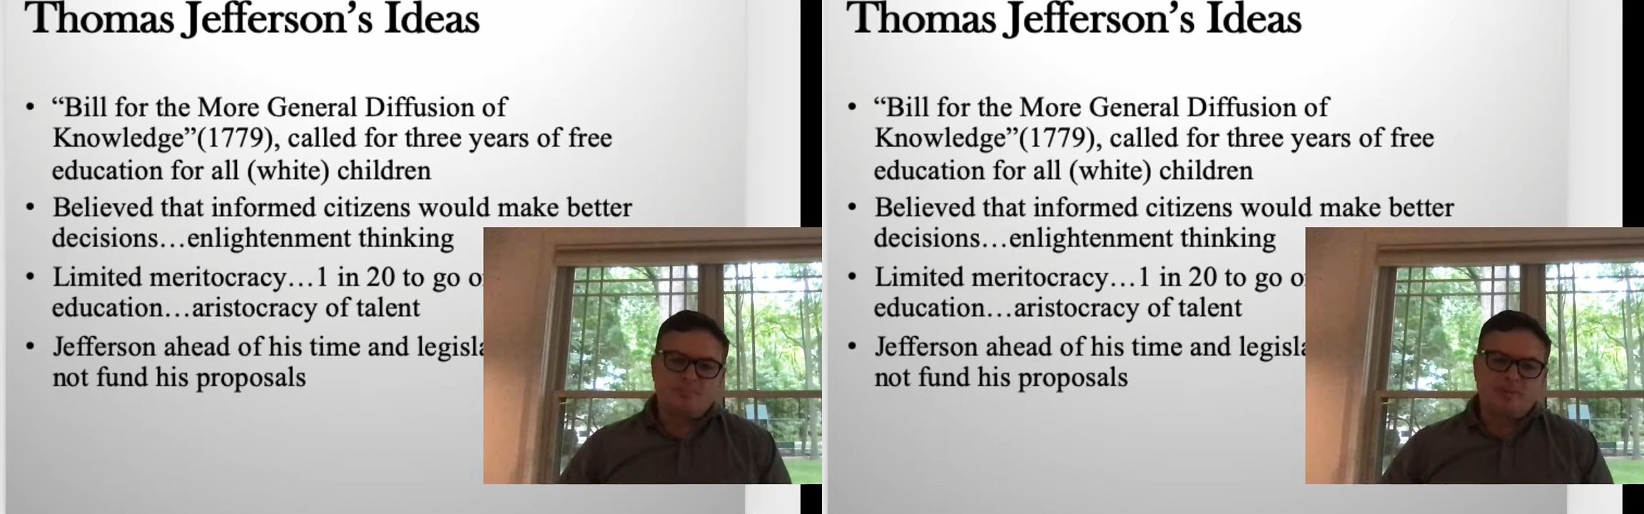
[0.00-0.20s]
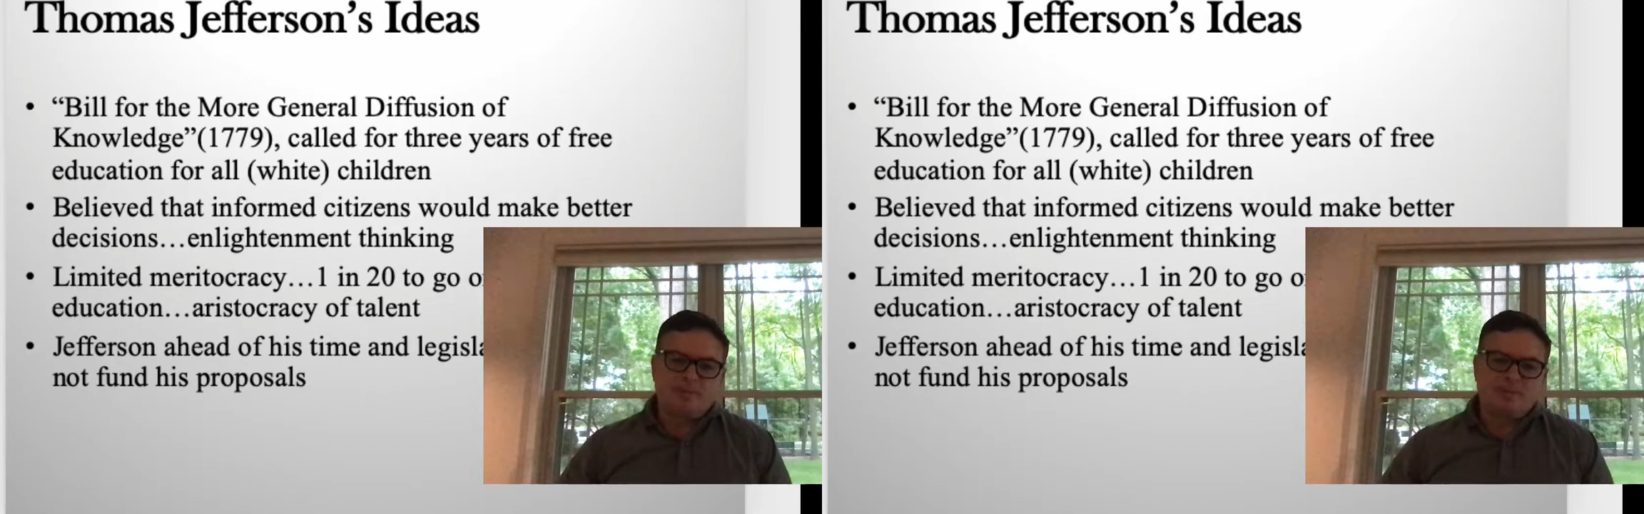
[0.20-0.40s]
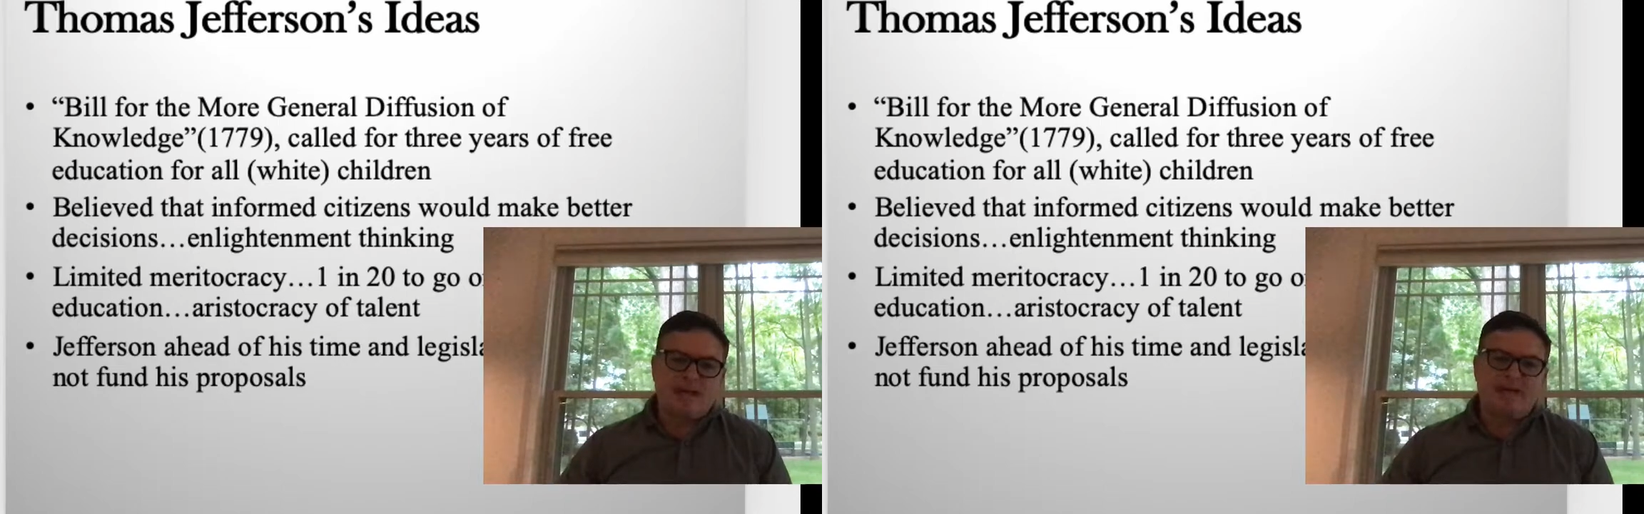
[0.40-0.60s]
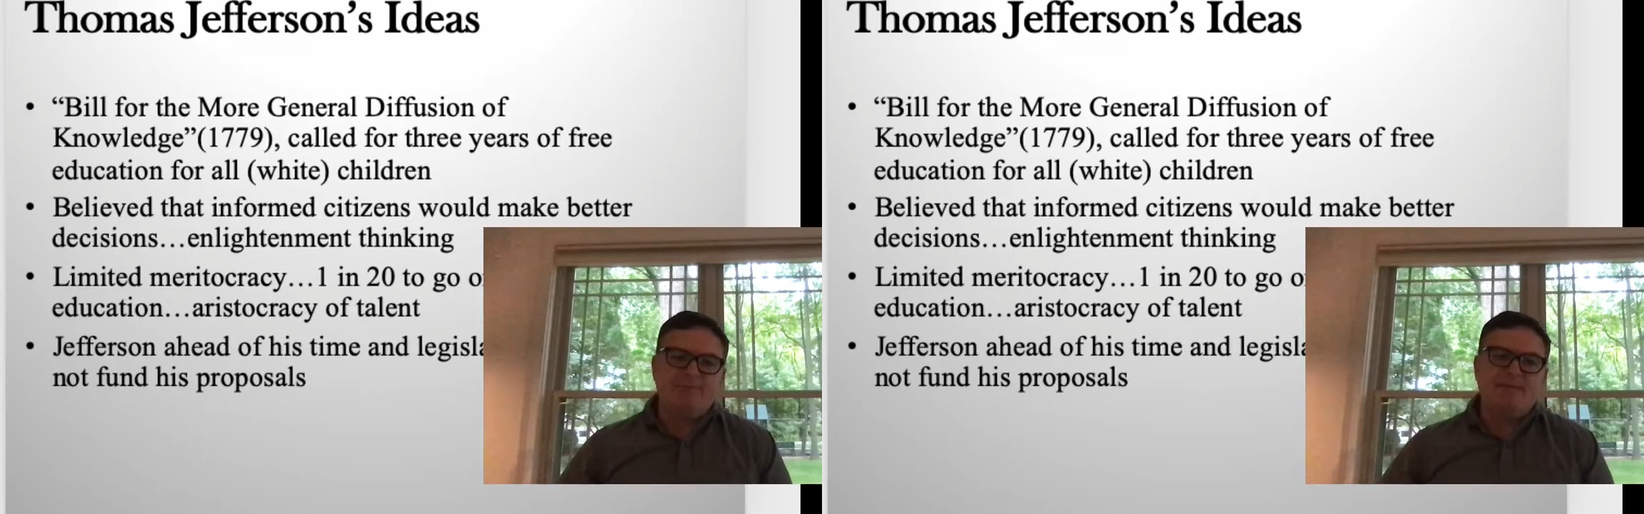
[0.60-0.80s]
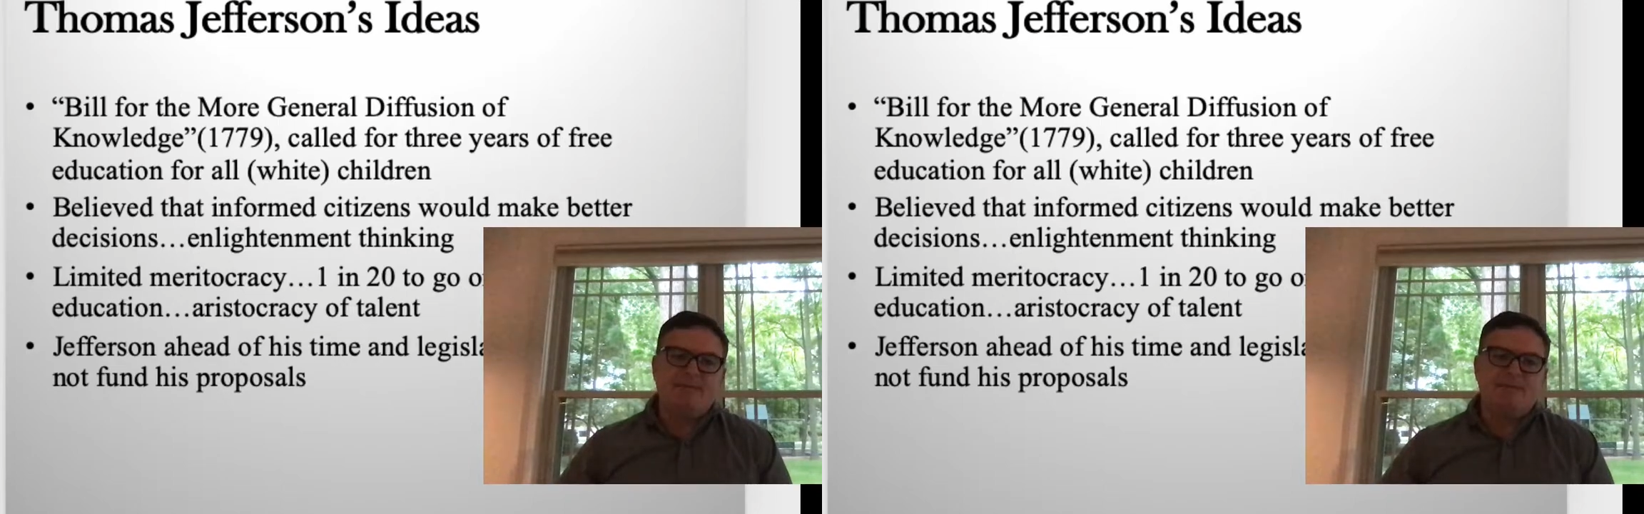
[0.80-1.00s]
that's
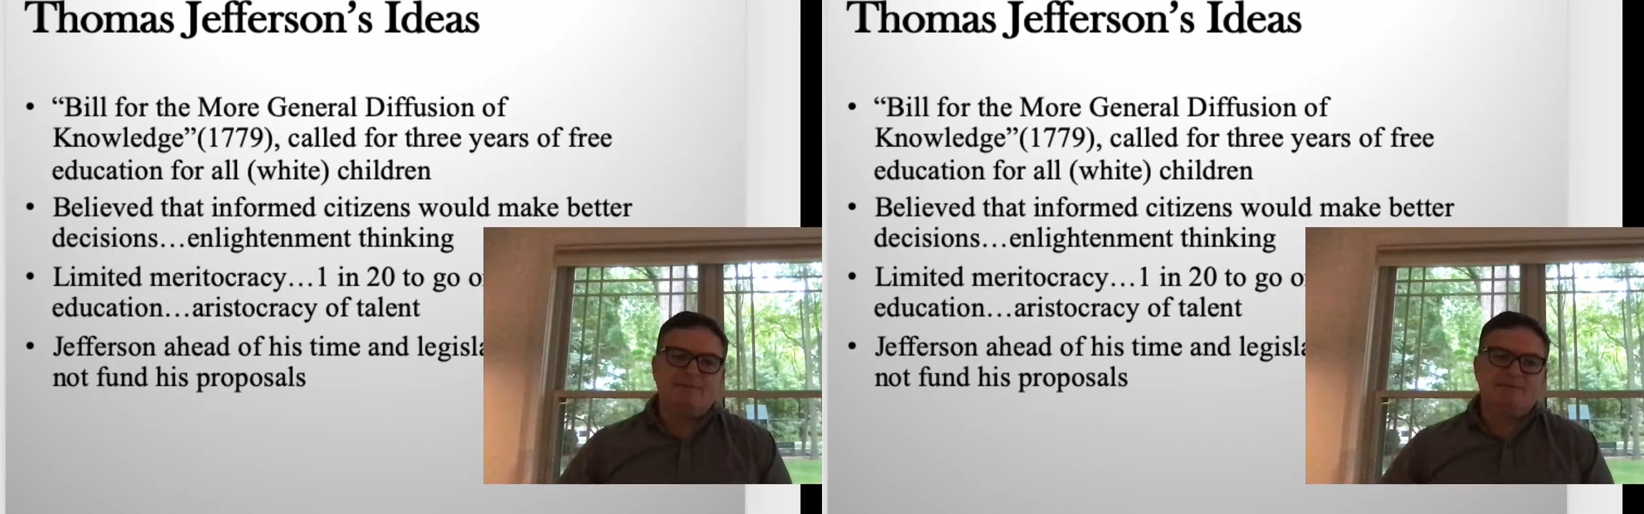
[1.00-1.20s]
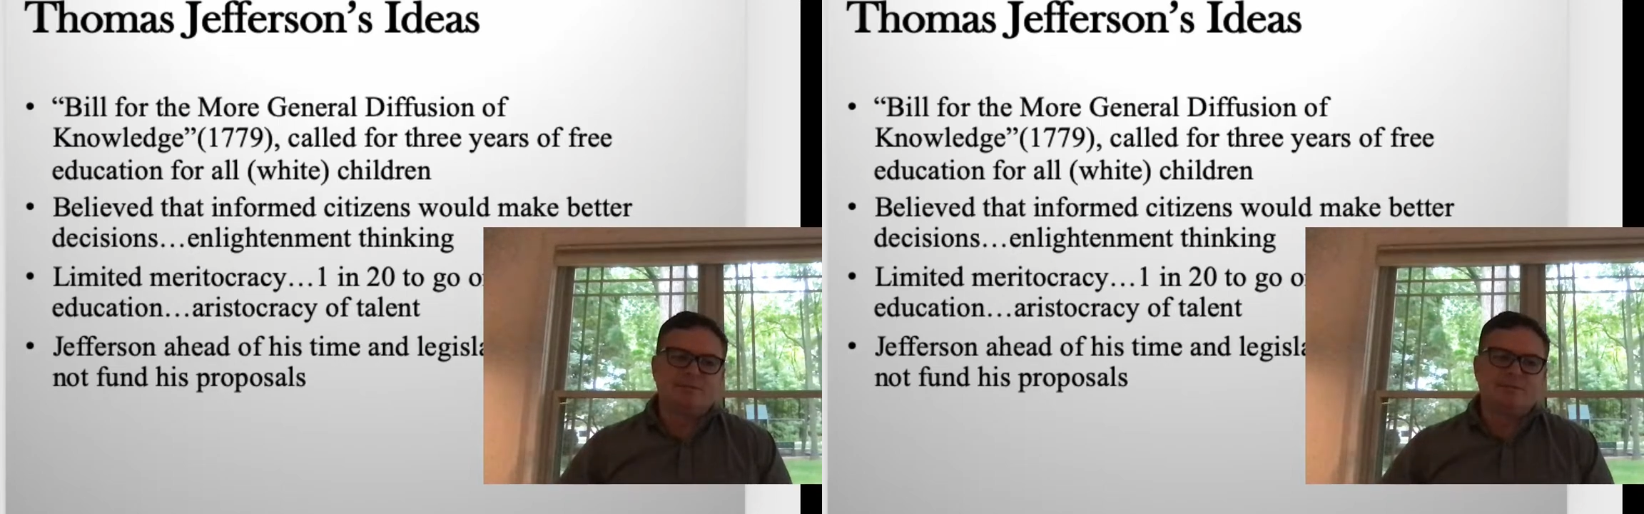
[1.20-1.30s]
advocating for